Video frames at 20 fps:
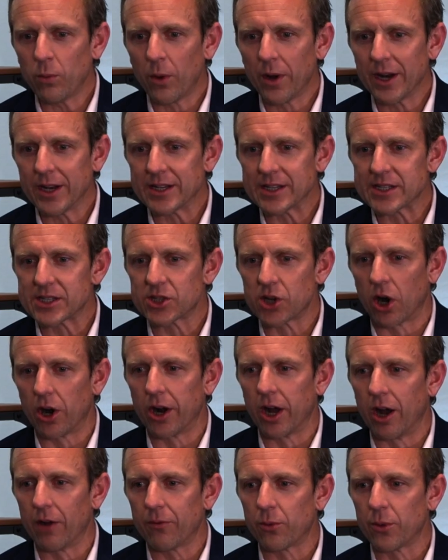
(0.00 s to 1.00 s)
wanted to
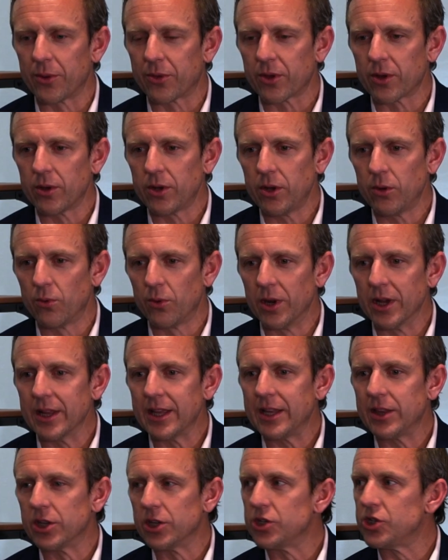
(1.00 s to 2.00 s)
start off with
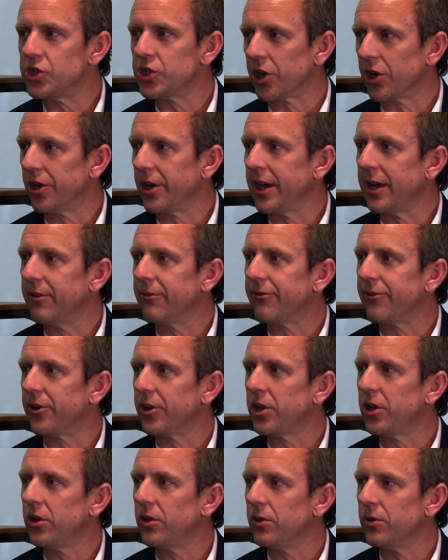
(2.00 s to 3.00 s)
really the journey for
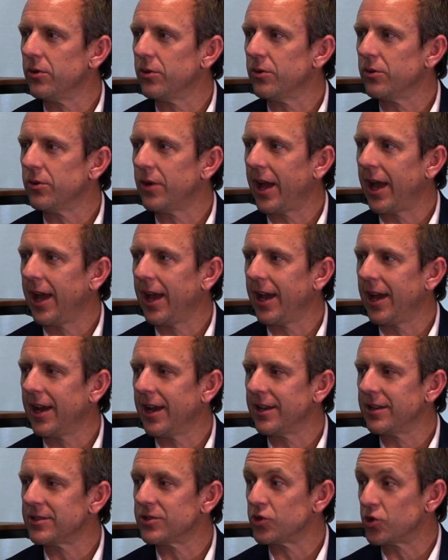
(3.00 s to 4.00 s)
you
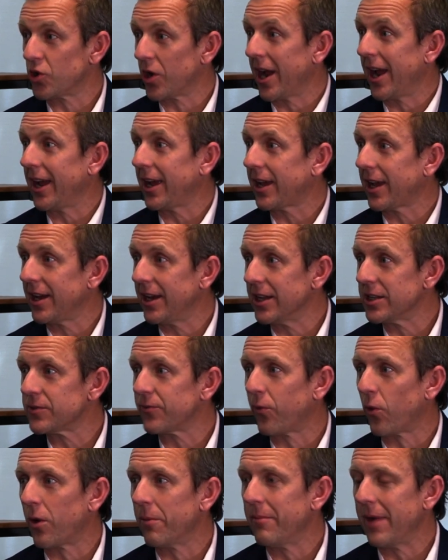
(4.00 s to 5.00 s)
and Drank and its
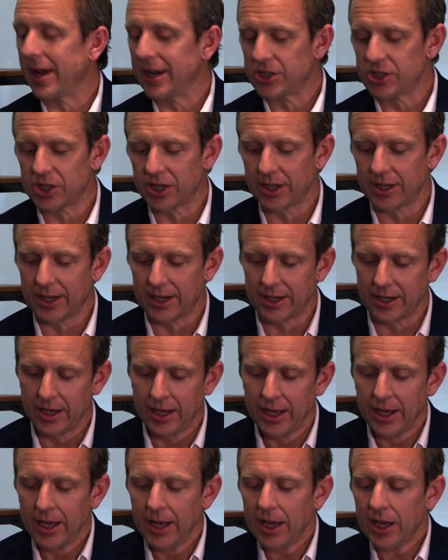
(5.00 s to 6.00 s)
formation. And,
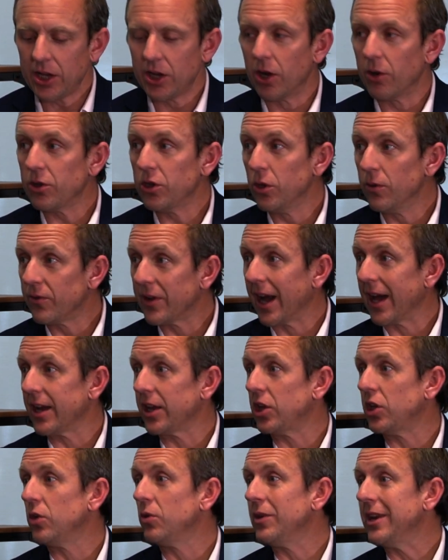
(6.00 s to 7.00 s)
you know, you've got
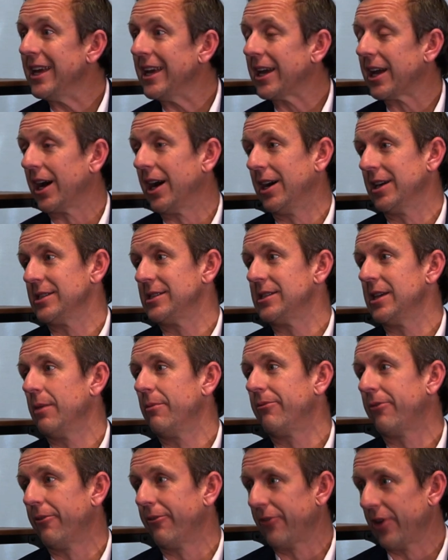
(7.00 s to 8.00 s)
a unique
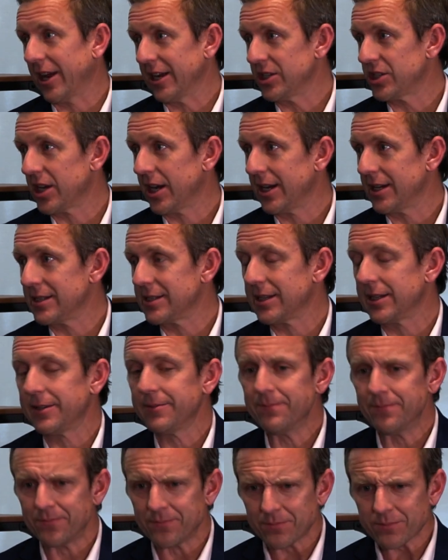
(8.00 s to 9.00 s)
concept for
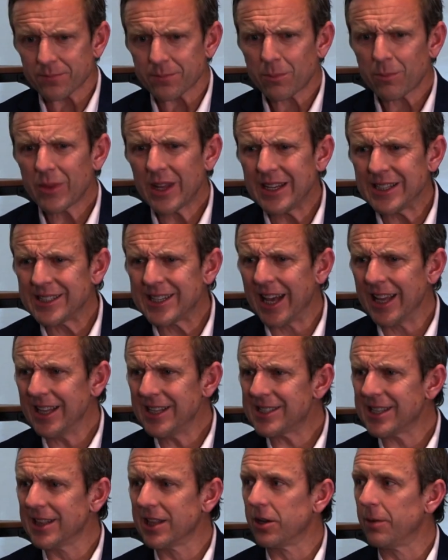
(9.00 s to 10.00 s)
franchising. Tell
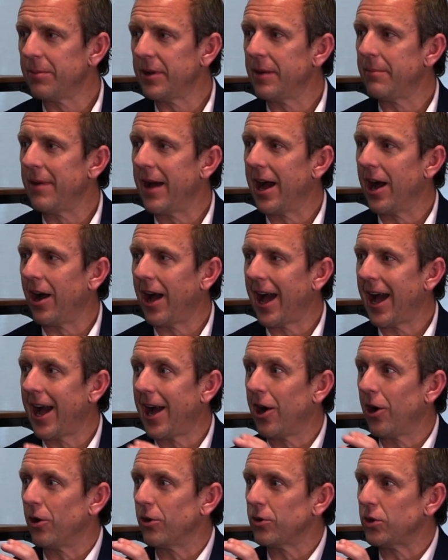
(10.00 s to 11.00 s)
us a little bit about
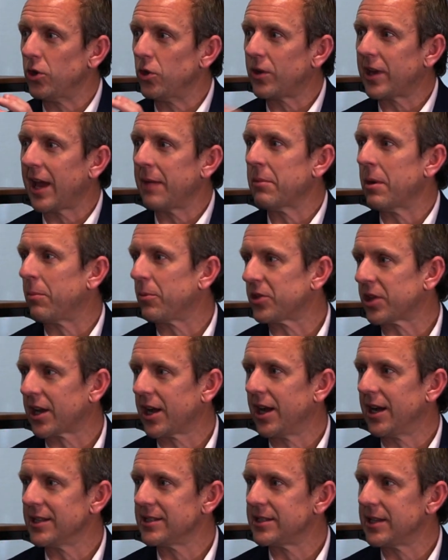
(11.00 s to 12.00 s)
how you came up with the
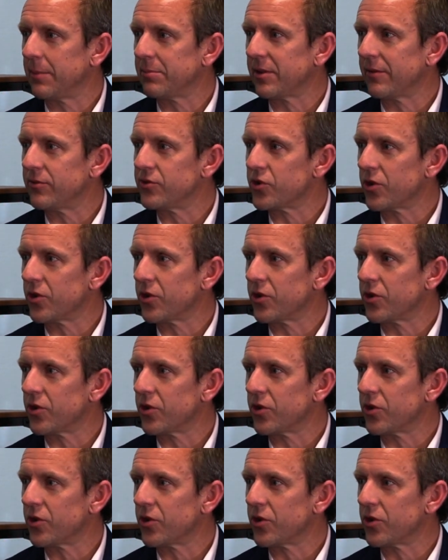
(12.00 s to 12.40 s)
concept of